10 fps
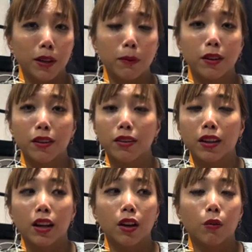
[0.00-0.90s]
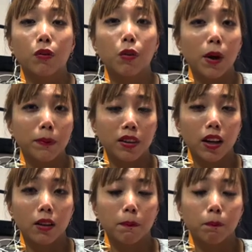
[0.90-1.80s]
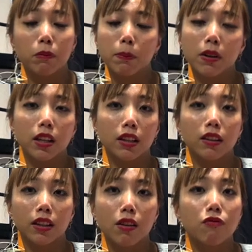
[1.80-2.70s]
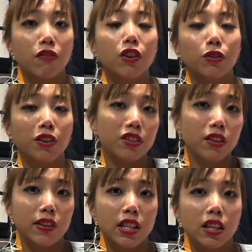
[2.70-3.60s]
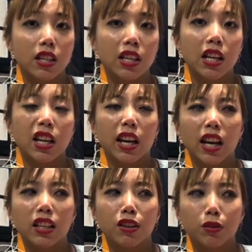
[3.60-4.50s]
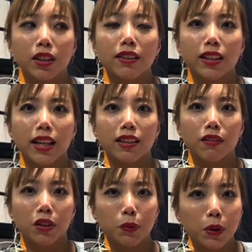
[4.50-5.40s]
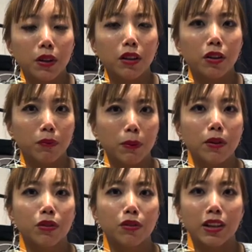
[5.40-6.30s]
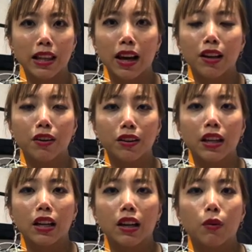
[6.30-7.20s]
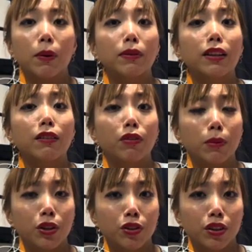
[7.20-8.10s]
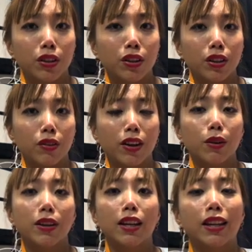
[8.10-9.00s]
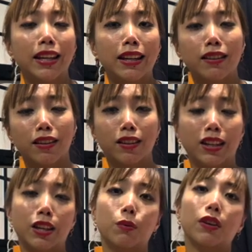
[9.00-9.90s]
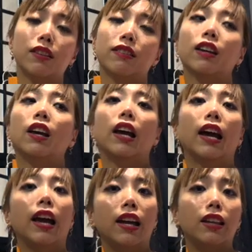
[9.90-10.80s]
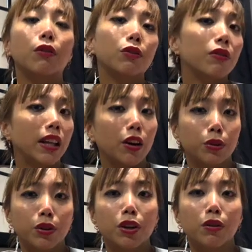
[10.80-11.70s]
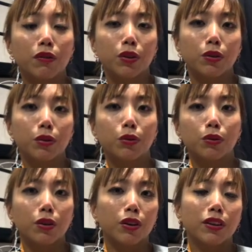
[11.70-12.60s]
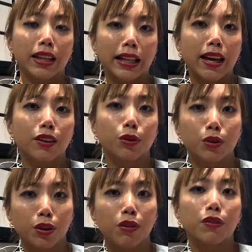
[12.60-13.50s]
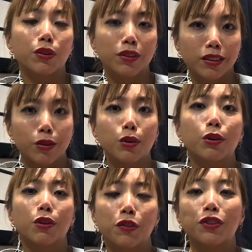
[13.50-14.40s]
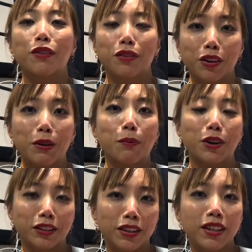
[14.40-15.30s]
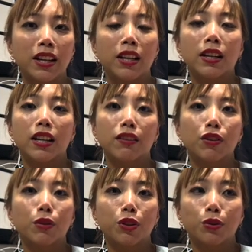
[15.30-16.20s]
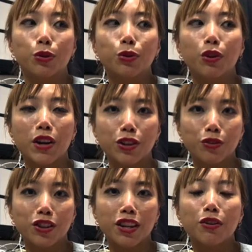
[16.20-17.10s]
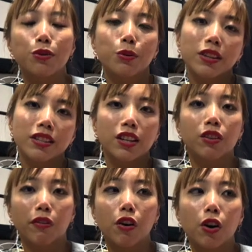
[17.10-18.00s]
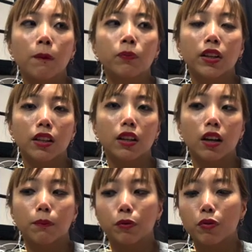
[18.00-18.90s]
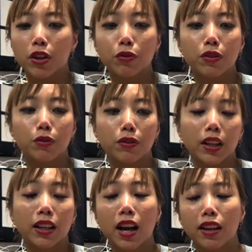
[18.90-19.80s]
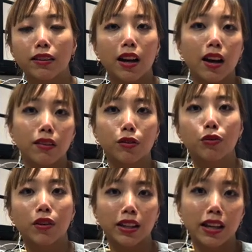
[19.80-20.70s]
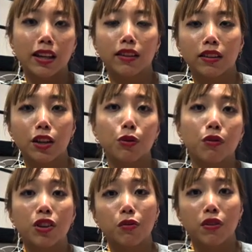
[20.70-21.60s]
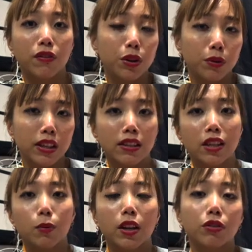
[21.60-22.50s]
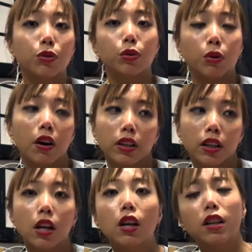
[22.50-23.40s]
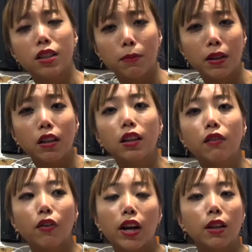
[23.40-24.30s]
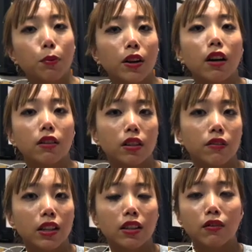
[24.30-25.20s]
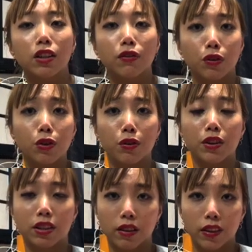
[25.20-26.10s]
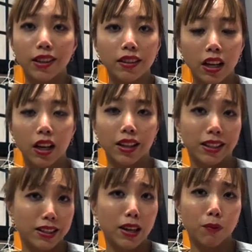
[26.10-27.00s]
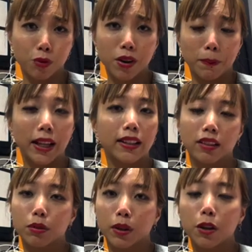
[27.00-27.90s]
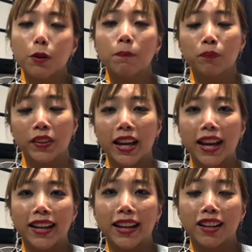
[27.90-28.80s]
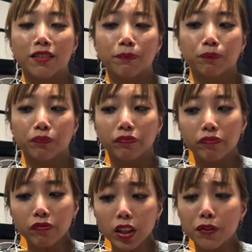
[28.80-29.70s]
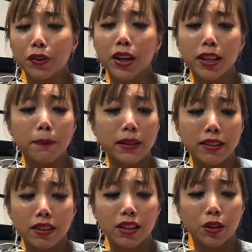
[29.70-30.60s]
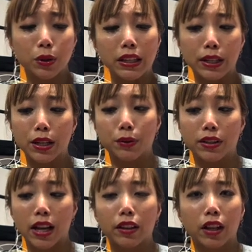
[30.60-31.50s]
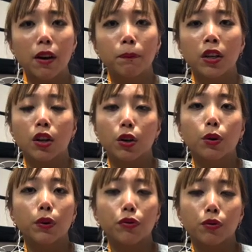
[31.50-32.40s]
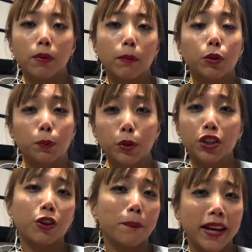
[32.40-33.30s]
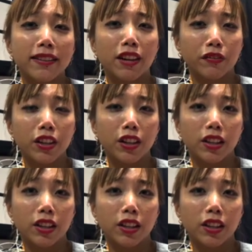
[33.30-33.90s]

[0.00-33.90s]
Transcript: Because with a website, people then can refer to your services, and in today's tech-savvy world, a lot of people still rely on website information, right, when they key in certain keywords, and they also rely on Google reviews. So do not neglect Google reviews. Google reviews are very important. Even when you go to a restaurant now, you will search for restaurants with like high stars, good ratings, then you read the reviews and see what is good to order. Similarly, for any product or service, even a funeral service, the same rule applies as well. And for any business that you intend to start up, always remember to put in your best effort.